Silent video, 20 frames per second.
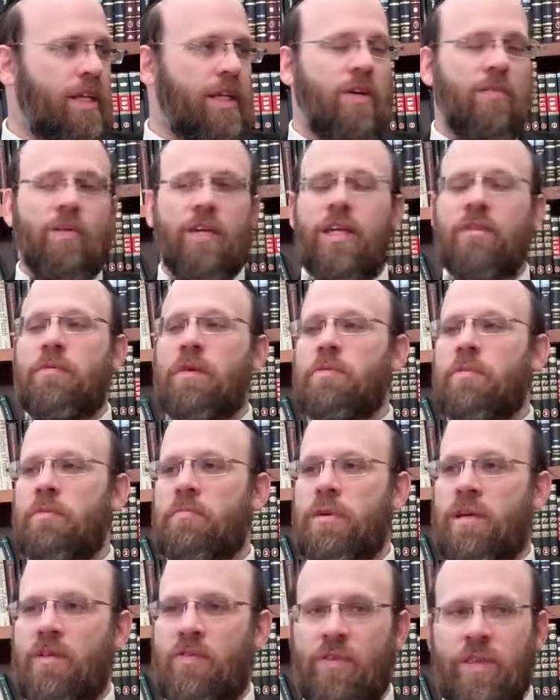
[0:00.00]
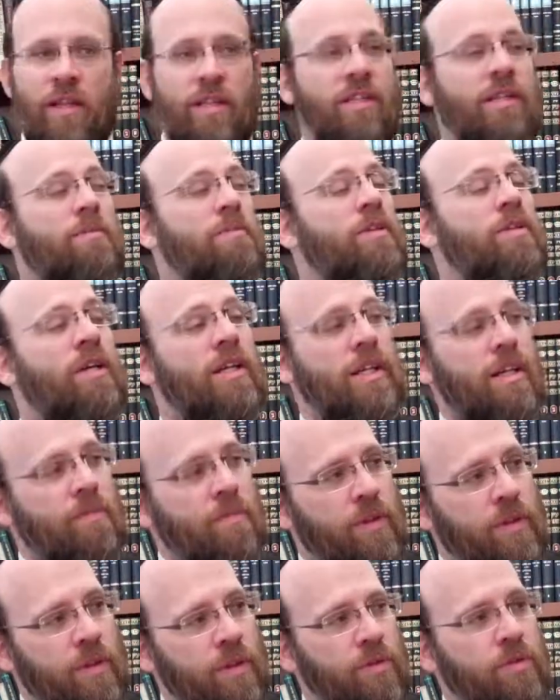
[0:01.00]
If you give people the benefit of the doubt, someone does
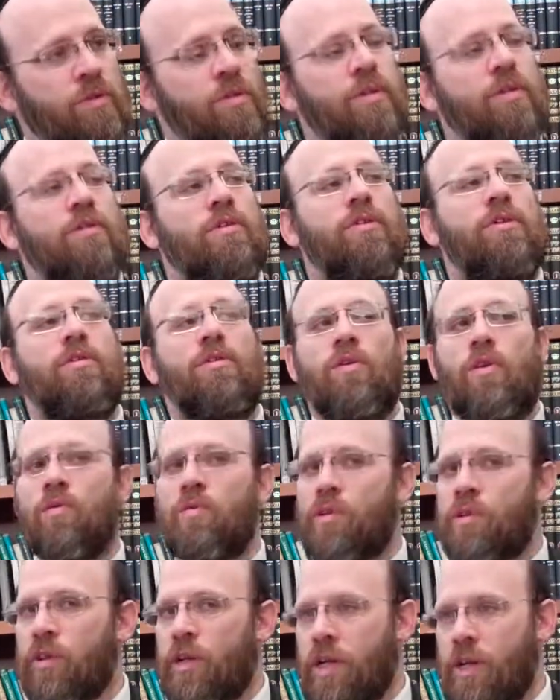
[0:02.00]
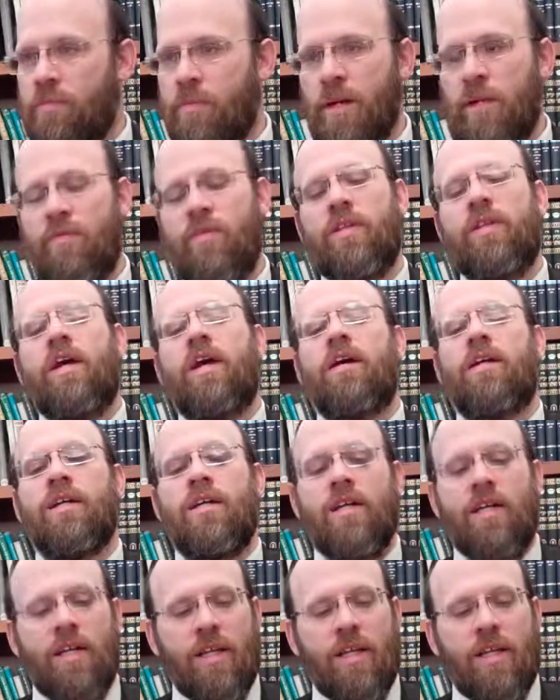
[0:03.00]
something to you, you always look at the benefit of the doubt.